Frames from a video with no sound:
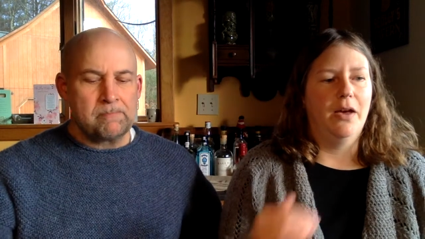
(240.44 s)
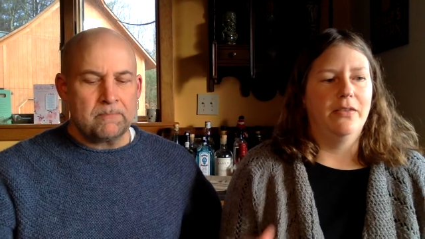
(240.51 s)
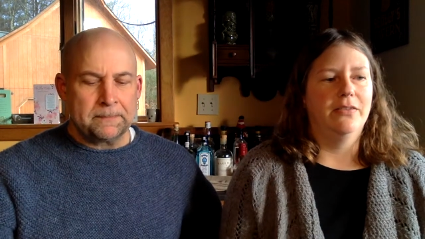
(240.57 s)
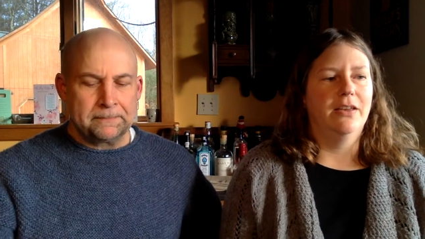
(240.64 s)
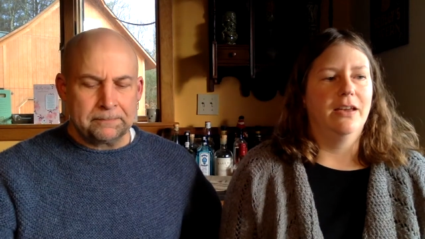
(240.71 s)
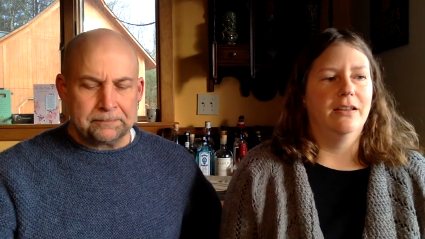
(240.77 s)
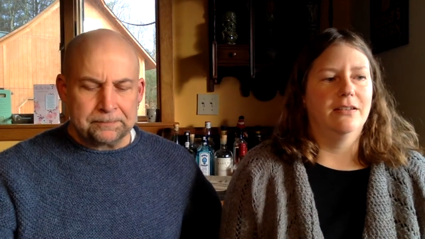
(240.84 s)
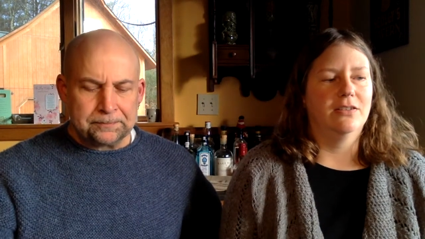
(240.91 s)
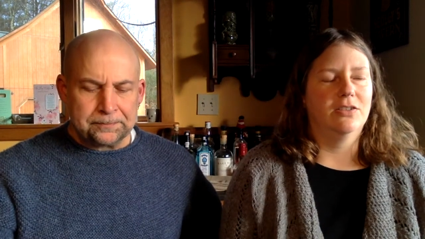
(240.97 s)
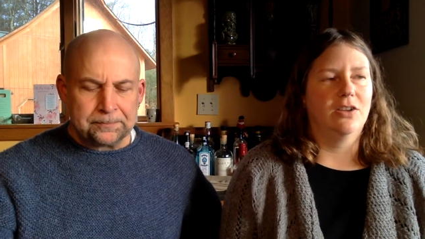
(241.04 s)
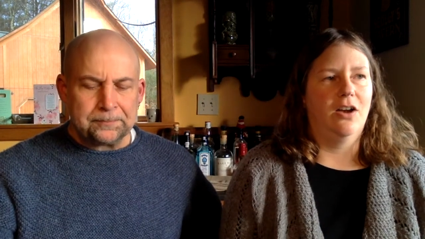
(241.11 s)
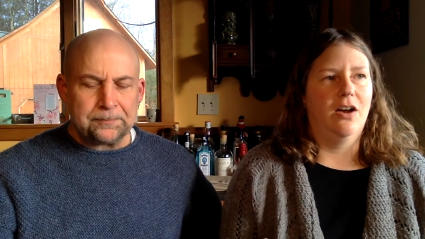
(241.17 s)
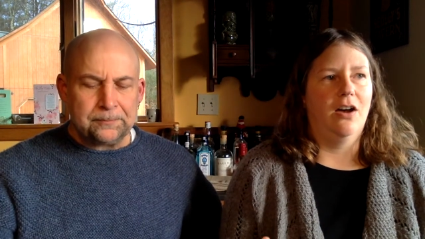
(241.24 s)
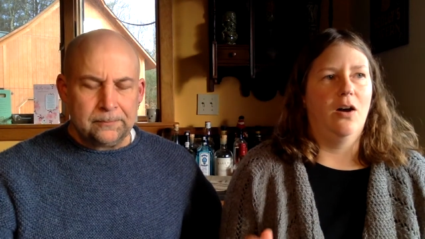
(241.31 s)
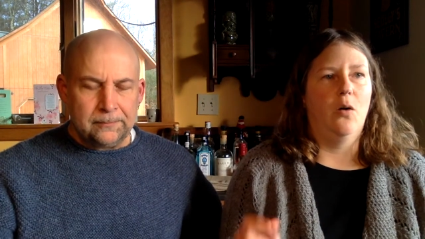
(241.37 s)
Speaker 1: and then
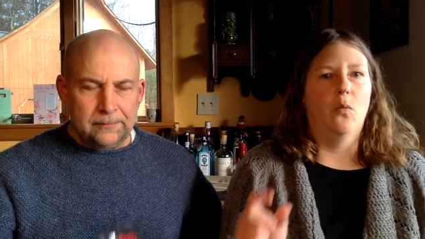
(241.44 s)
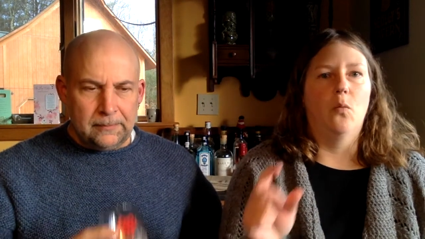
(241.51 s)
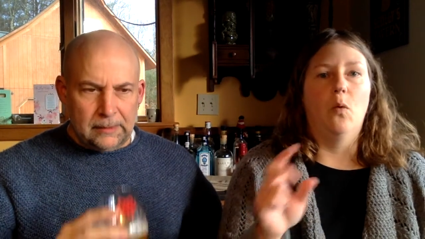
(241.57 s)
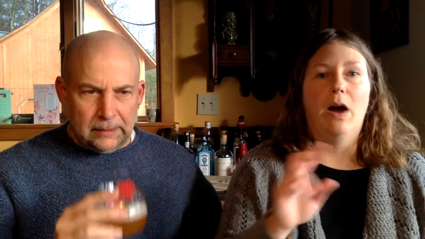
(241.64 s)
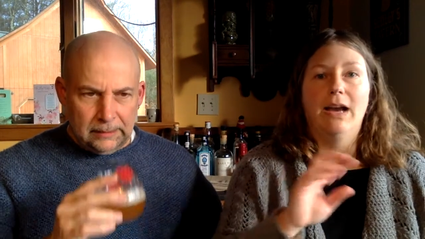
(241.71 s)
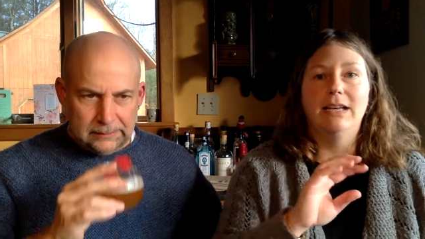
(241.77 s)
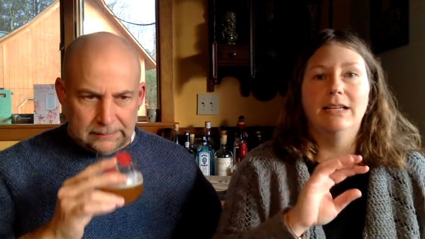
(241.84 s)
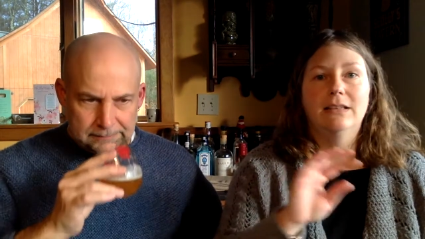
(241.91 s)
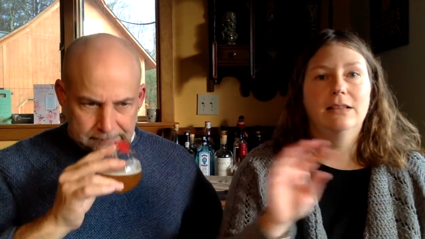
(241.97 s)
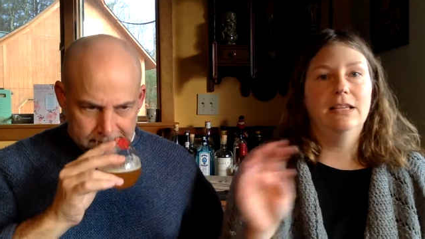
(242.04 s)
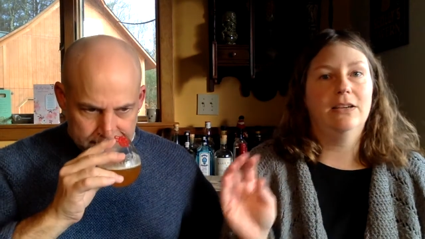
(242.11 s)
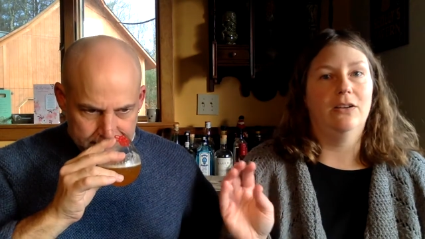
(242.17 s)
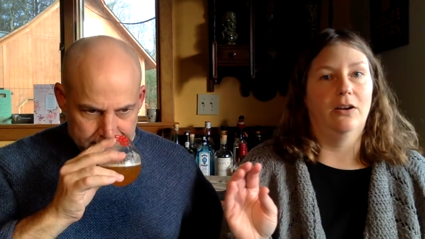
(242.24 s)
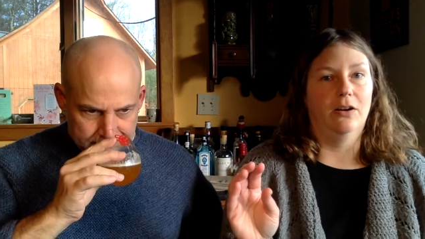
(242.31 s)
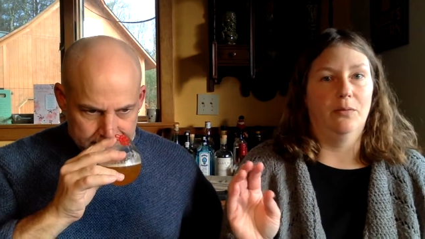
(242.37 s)
saw wine and
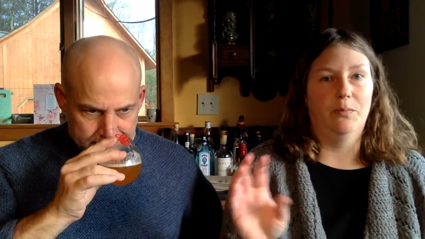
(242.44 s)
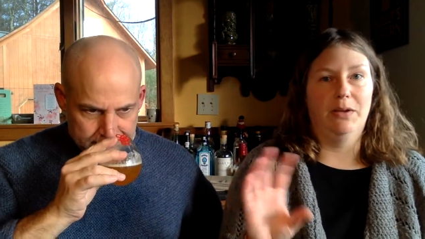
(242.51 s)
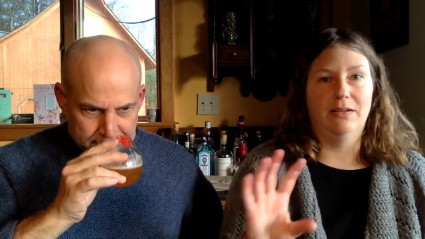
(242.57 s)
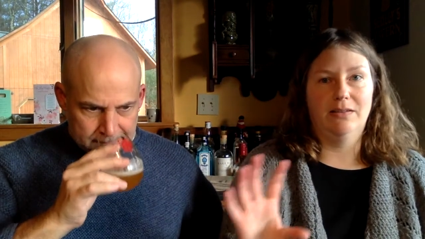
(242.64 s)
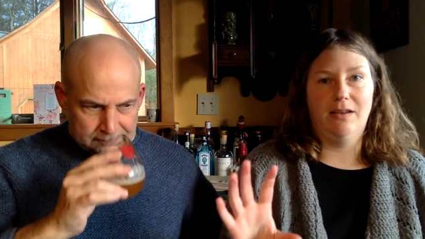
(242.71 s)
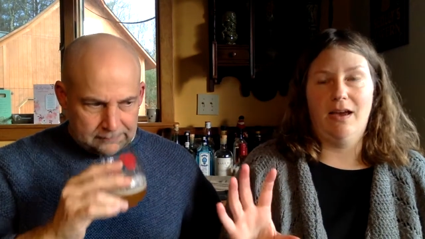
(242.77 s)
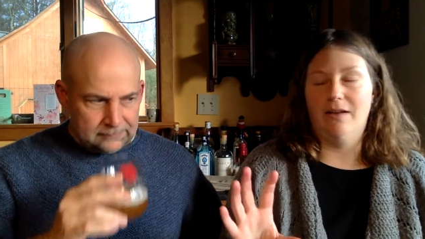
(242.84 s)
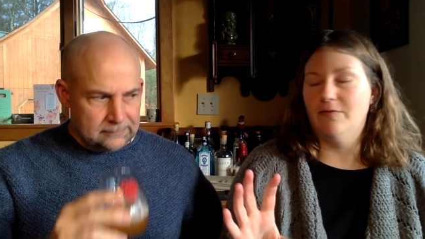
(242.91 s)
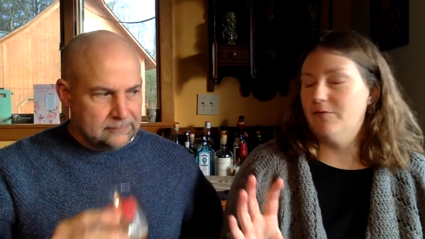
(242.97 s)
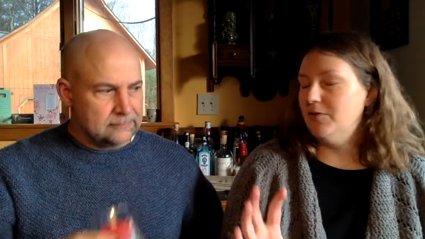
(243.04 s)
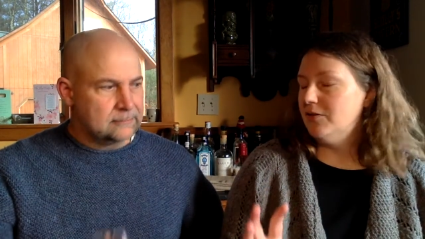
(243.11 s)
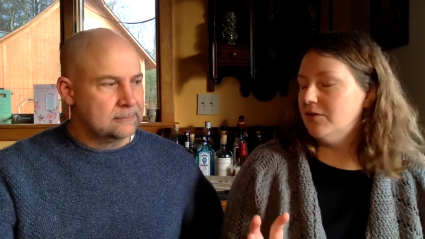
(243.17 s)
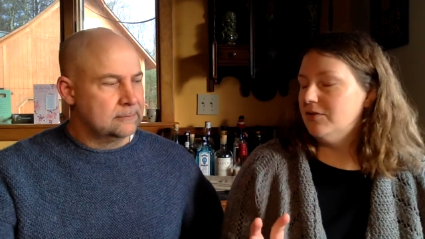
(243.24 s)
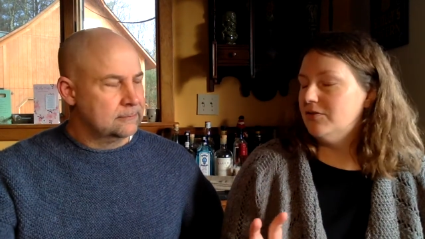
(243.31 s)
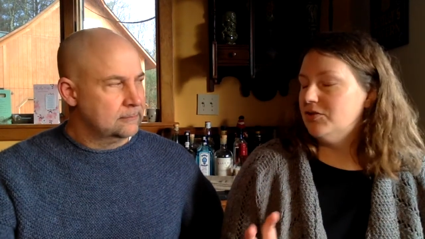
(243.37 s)
liquor, big sign
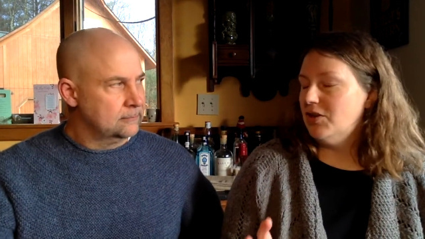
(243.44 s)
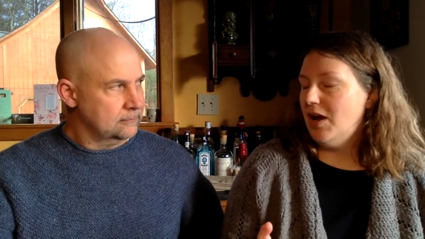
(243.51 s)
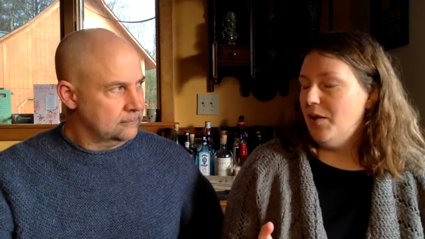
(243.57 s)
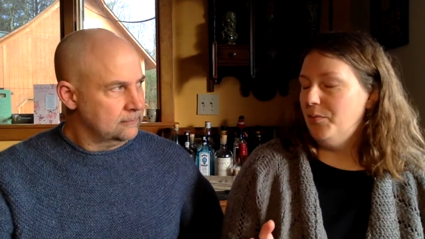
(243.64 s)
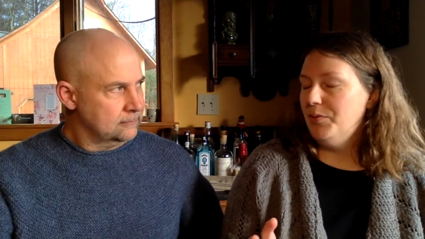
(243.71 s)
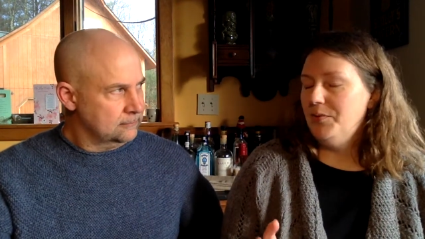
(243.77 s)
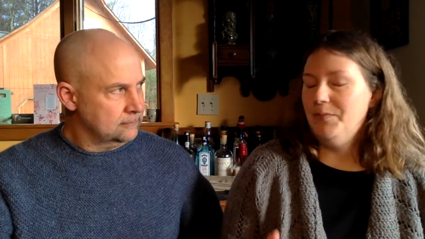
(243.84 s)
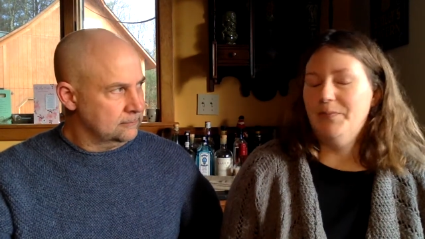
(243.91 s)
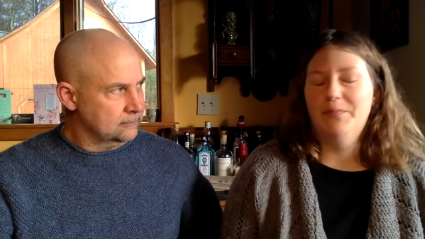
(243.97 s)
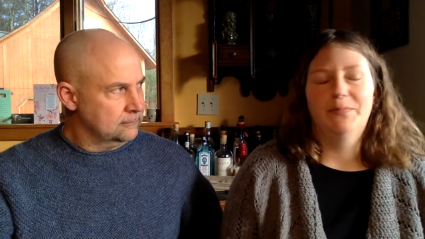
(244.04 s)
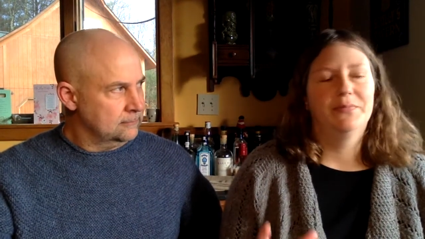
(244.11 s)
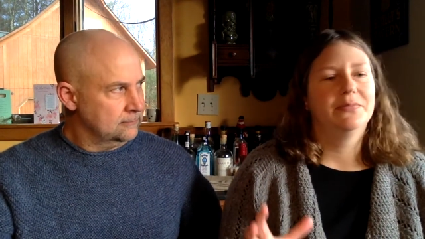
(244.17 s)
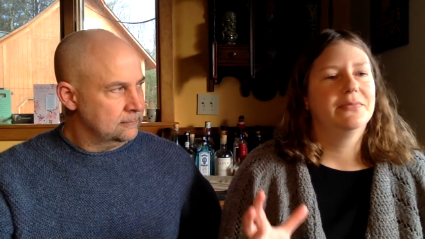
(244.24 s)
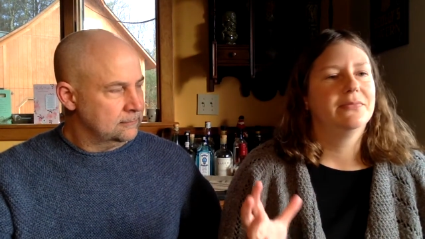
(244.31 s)
for shop. Mm-hmm.